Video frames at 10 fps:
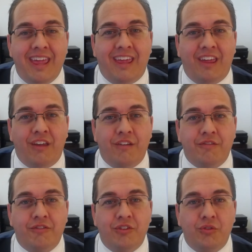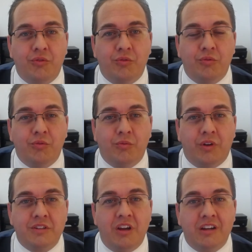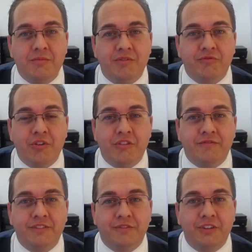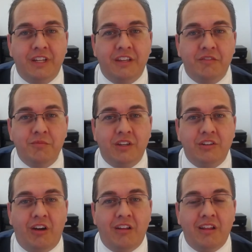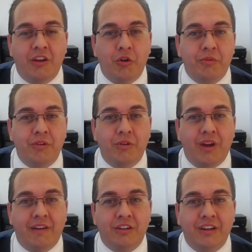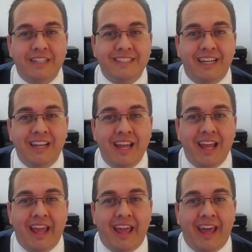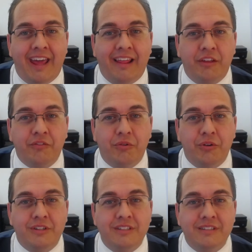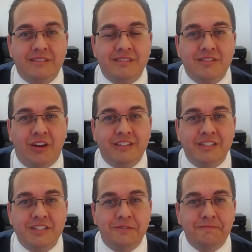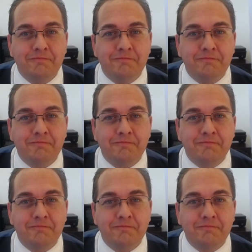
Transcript: If you want to talk to me further, feel free to give me a call. I hope you have a great day, and I look forward to talking to you soon.